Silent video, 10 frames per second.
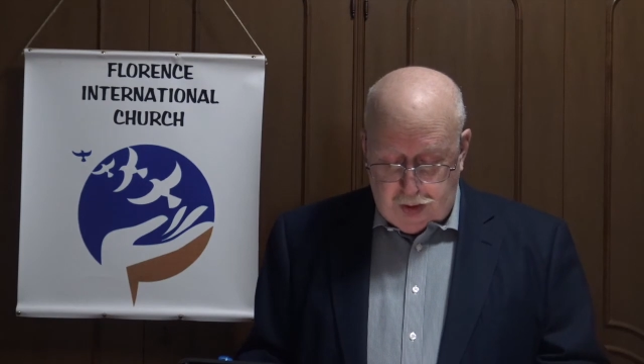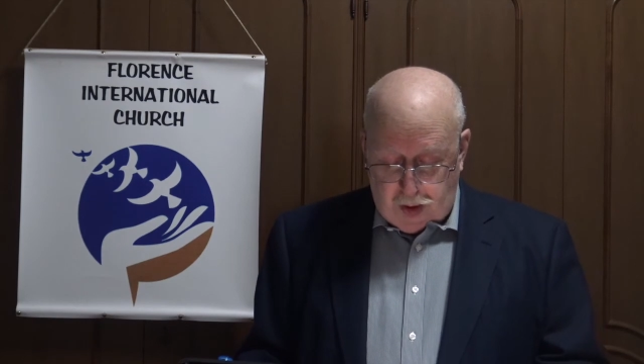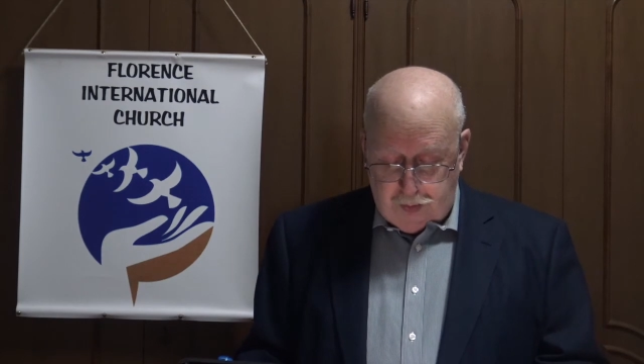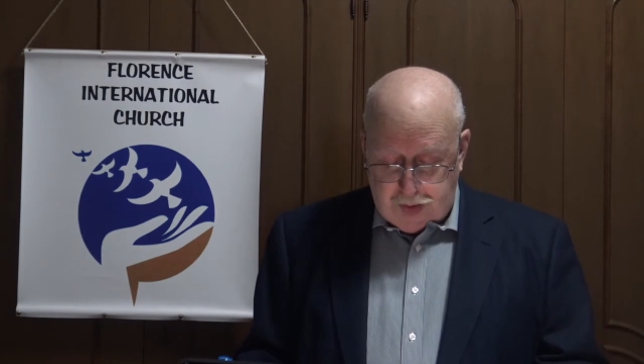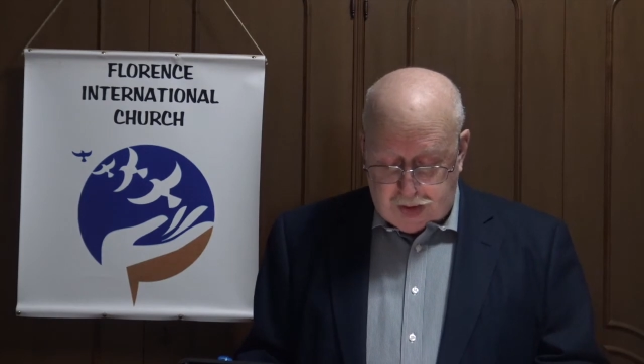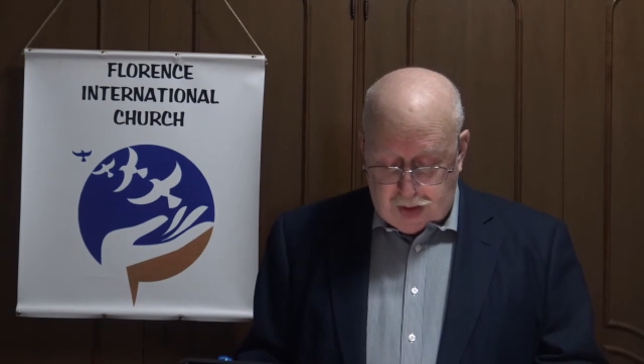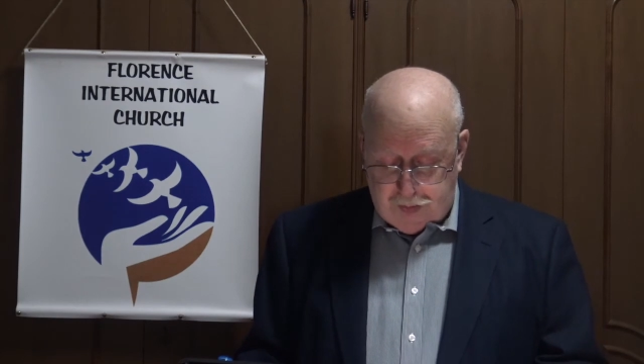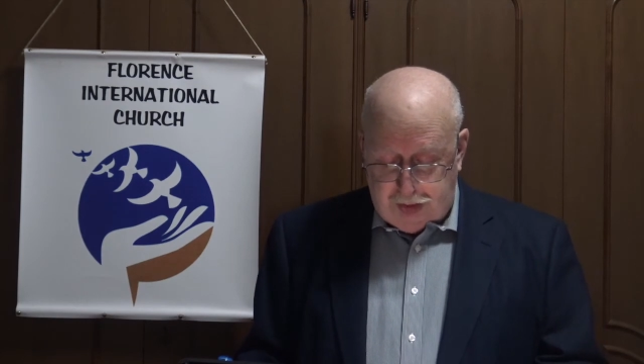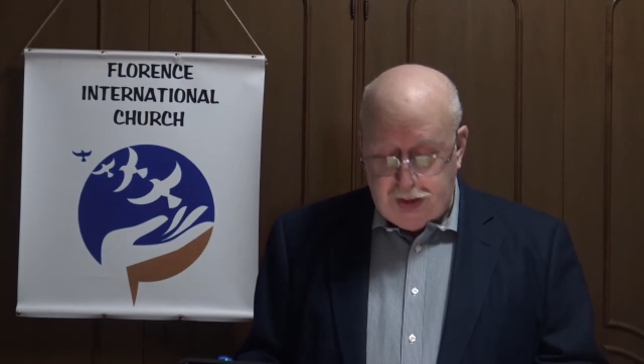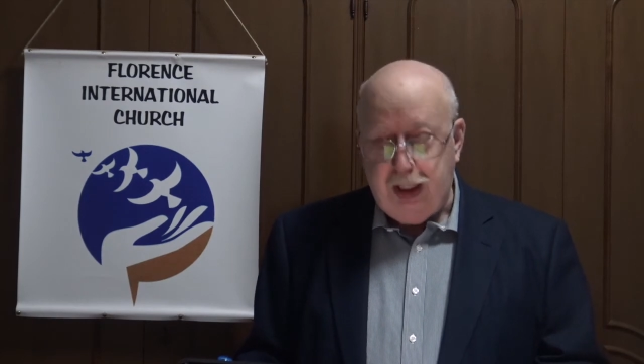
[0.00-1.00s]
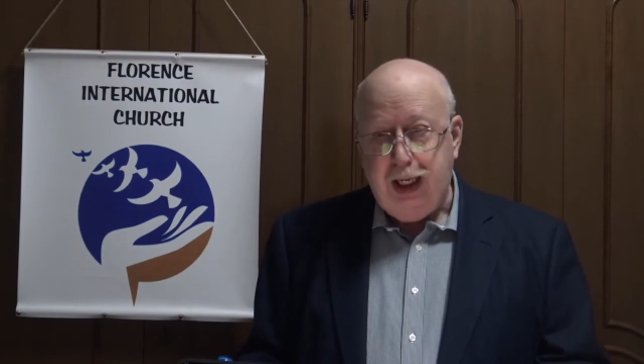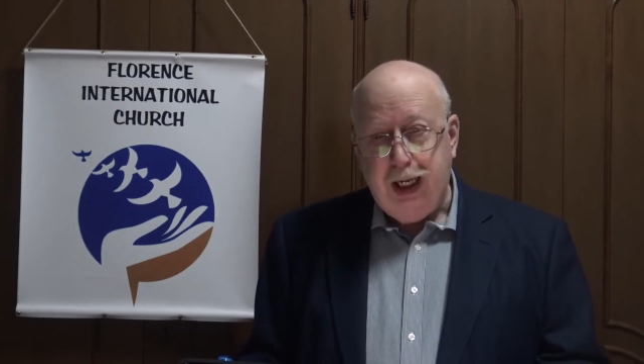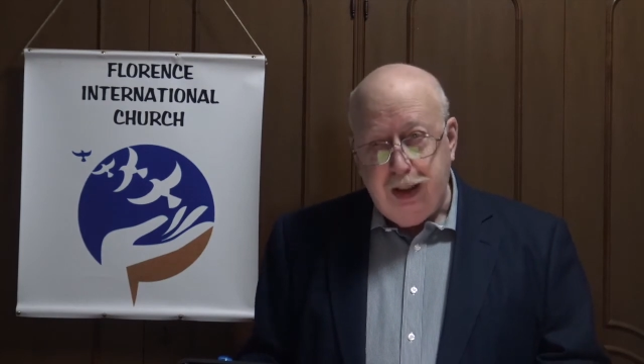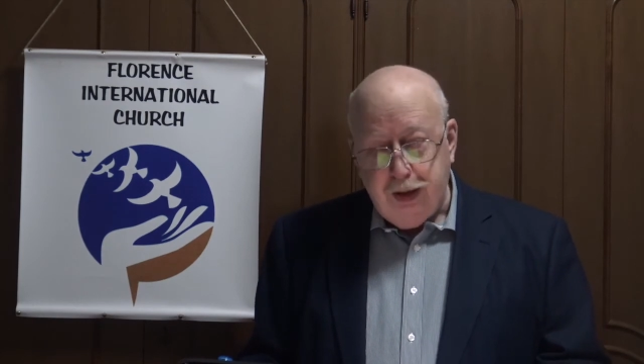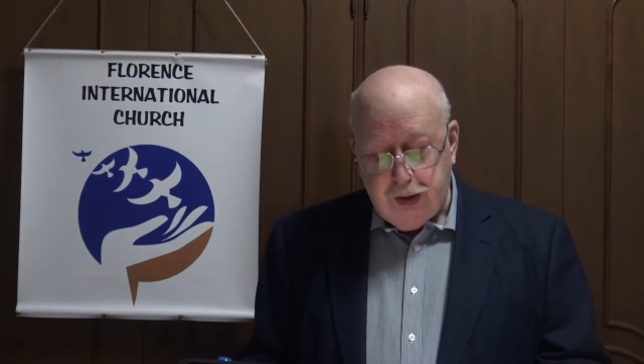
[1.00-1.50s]
are becoming
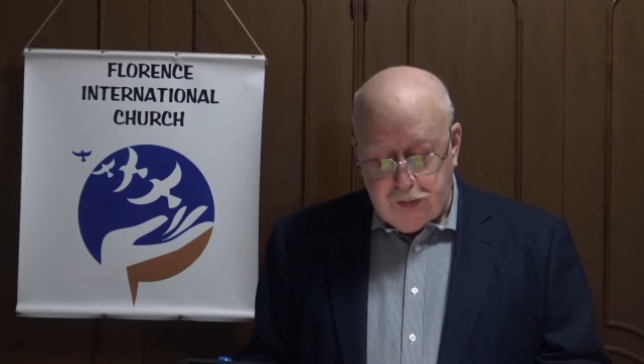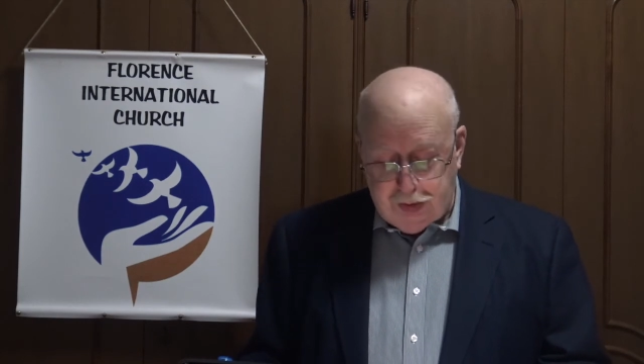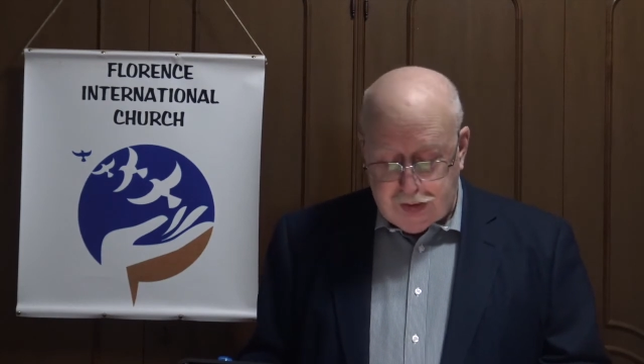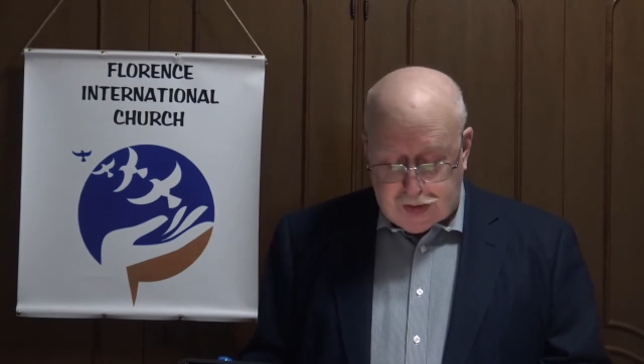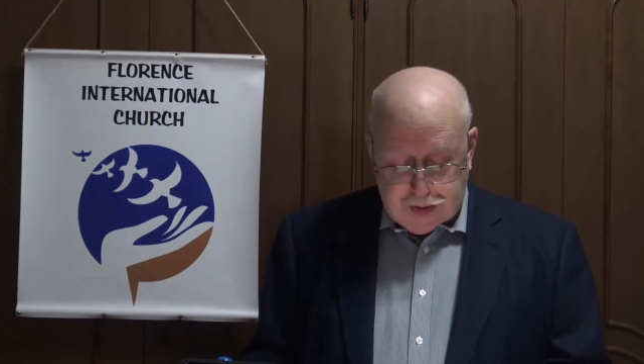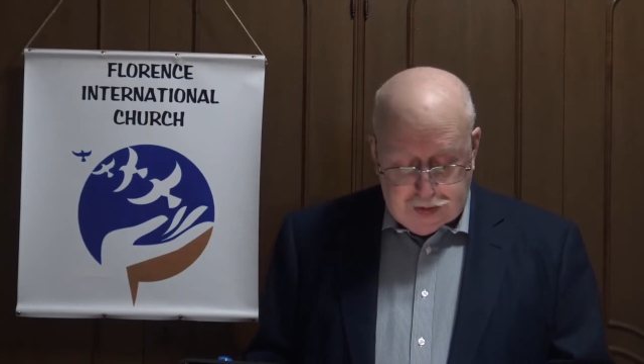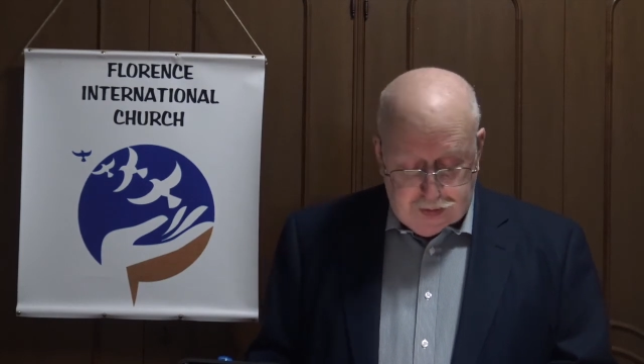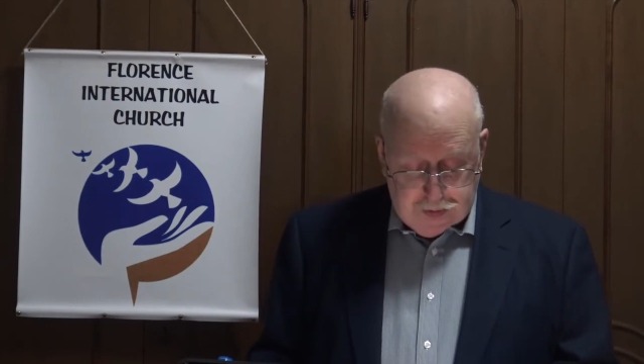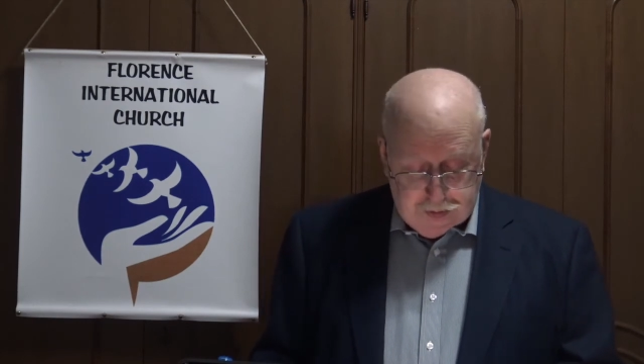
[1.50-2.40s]
intimately